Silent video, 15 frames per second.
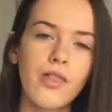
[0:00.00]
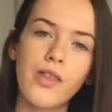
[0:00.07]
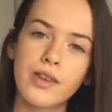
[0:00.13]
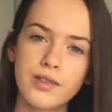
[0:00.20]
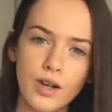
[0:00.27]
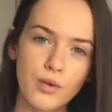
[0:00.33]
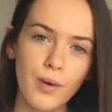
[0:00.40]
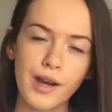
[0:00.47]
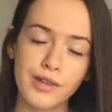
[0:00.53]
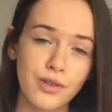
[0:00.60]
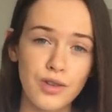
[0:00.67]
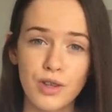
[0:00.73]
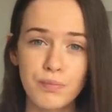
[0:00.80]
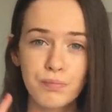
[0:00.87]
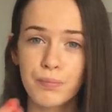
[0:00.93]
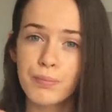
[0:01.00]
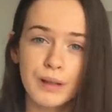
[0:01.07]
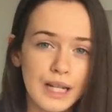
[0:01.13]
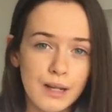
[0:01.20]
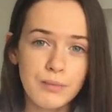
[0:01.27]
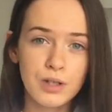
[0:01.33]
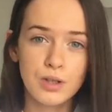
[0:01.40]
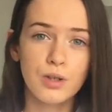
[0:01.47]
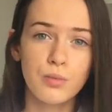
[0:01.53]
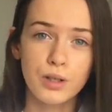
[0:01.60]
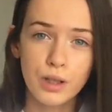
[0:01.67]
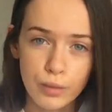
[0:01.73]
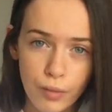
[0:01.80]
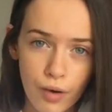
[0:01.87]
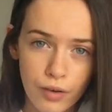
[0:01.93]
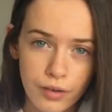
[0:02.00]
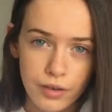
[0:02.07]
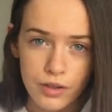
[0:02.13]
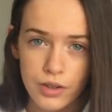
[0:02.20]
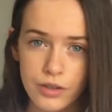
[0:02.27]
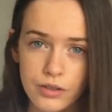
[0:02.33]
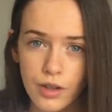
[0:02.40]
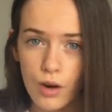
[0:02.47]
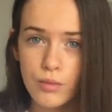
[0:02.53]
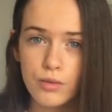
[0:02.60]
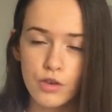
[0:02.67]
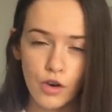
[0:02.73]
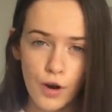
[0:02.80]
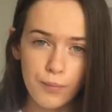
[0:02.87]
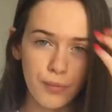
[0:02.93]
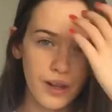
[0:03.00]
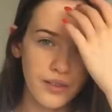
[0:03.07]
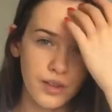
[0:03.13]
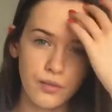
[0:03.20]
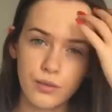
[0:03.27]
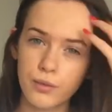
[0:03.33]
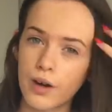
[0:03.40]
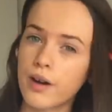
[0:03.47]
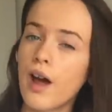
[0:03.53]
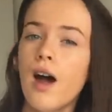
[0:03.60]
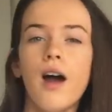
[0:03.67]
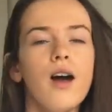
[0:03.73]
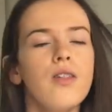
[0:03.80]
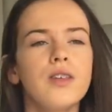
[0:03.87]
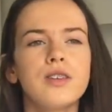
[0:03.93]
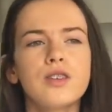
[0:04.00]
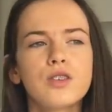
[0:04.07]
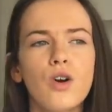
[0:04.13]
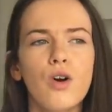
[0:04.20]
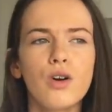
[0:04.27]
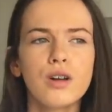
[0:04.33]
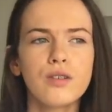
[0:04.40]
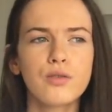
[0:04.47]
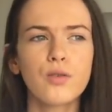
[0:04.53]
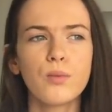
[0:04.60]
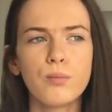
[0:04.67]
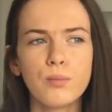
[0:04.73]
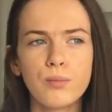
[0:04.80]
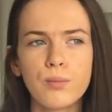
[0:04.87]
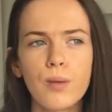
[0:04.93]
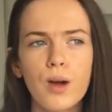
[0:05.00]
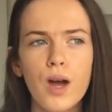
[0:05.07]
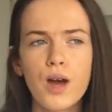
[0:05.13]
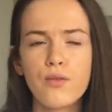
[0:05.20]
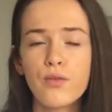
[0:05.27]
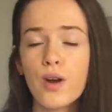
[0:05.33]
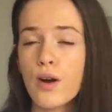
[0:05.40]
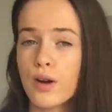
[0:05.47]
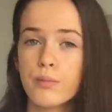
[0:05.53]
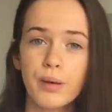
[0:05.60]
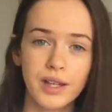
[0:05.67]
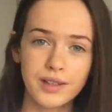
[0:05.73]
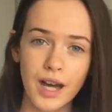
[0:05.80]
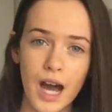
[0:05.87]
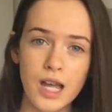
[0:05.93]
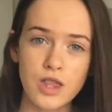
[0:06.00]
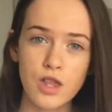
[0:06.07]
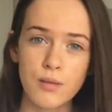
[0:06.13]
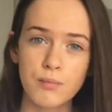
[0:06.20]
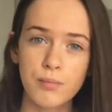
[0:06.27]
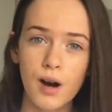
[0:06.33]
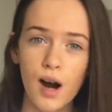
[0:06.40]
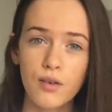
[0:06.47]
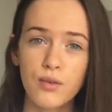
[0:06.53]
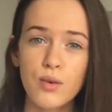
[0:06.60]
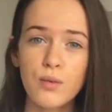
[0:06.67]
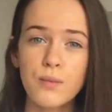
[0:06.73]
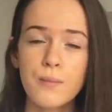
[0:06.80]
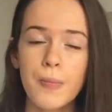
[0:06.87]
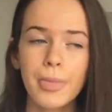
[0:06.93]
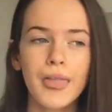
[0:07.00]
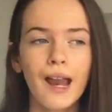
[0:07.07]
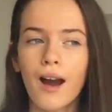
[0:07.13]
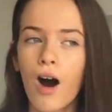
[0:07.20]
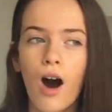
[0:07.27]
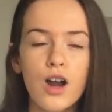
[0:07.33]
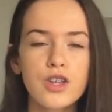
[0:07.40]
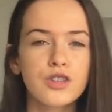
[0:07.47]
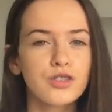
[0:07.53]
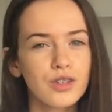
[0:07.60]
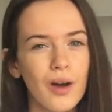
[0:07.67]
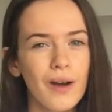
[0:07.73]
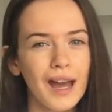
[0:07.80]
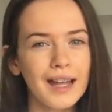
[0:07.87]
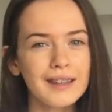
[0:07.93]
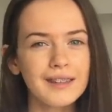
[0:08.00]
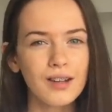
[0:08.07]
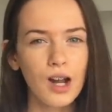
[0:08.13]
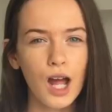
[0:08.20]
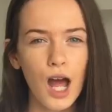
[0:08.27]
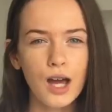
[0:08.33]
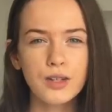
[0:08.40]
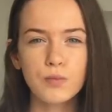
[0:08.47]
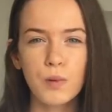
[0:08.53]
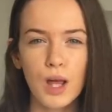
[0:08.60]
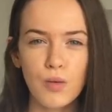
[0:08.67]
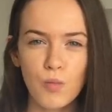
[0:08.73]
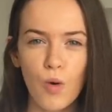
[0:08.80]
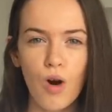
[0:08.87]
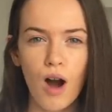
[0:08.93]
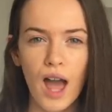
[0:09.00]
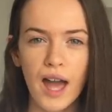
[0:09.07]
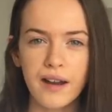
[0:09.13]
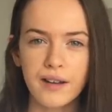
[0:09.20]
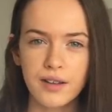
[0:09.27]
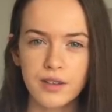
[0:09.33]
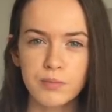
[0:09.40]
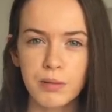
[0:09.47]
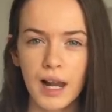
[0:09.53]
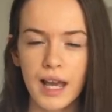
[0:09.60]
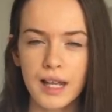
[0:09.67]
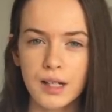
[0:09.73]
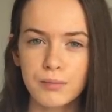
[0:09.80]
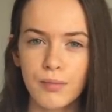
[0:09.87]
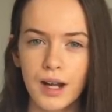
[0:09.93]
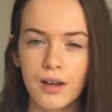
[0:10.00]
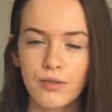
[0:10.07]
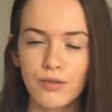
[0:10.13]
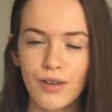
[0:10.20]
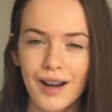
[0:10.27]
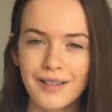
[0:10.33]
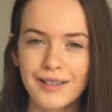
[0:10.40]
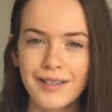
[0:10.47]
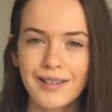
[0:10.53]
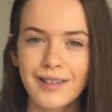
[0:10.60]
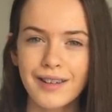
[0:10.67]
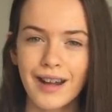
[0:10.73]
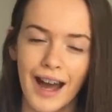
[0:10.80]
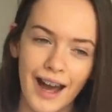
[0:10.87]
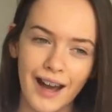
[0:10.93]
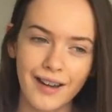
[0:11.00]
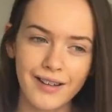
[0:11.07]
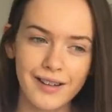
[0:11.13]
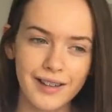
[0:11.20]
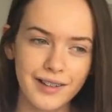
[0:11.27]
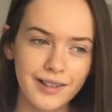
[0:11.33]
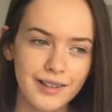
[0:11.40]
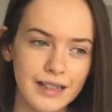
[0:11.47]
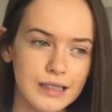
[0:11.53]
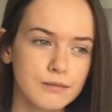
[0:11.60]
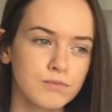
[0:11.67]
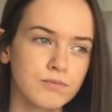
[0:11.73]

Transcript: There's no way. So just blimmin' do what you want. Just don't try and please everyone. This has gone from a very big tangent, but I thought I'd just do it to explain why and explain my rants and angers.